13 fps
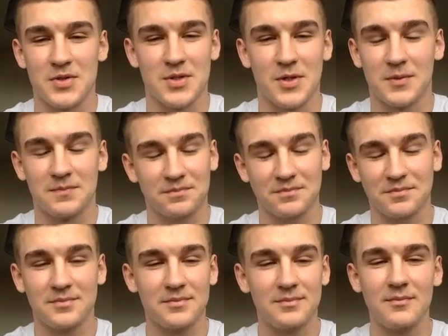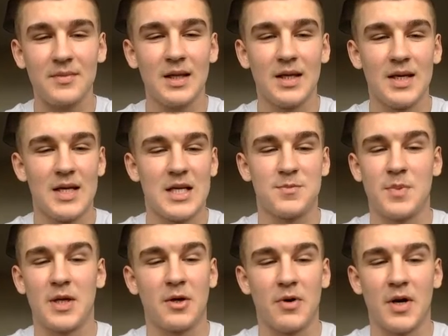So it's
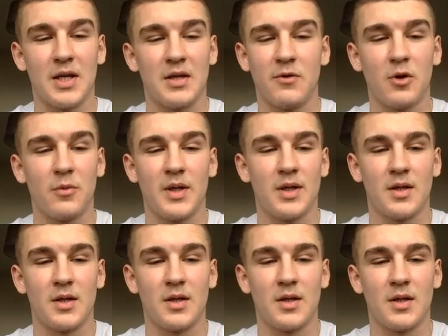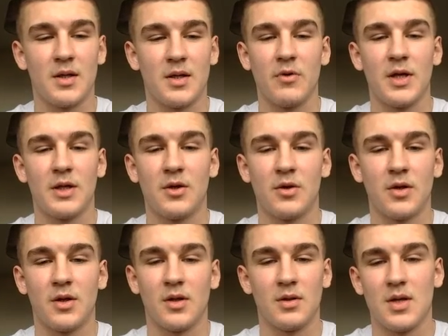been great. They've all been really good
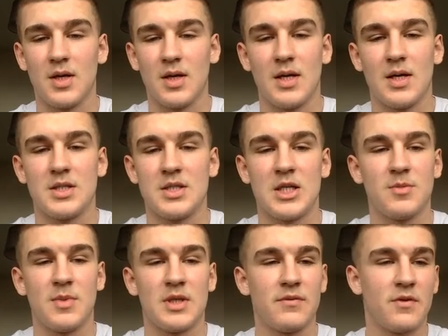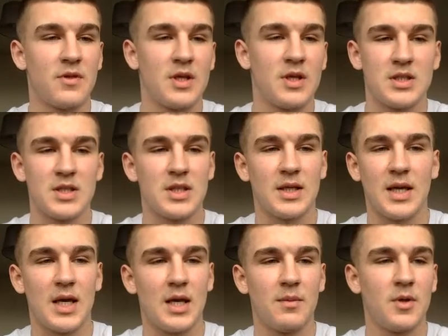at teaching me different things of the
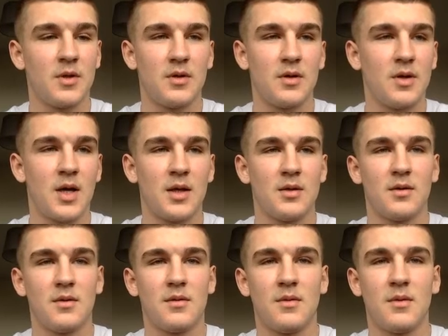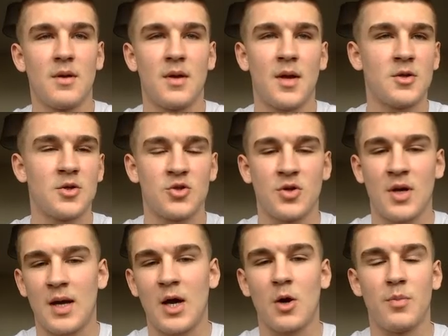game and
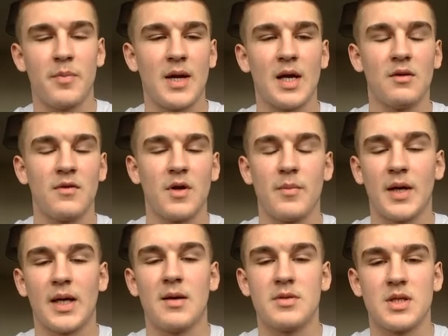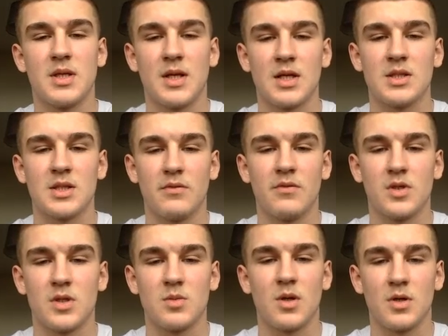helping me elevate my game to the next level
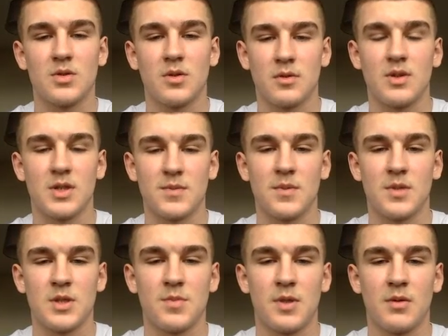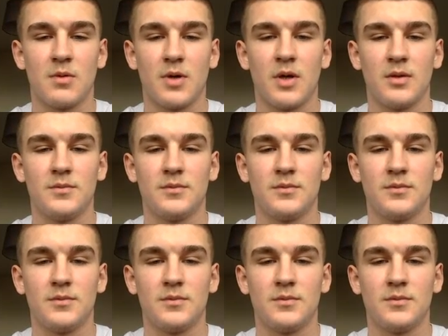as well. So it's been a great.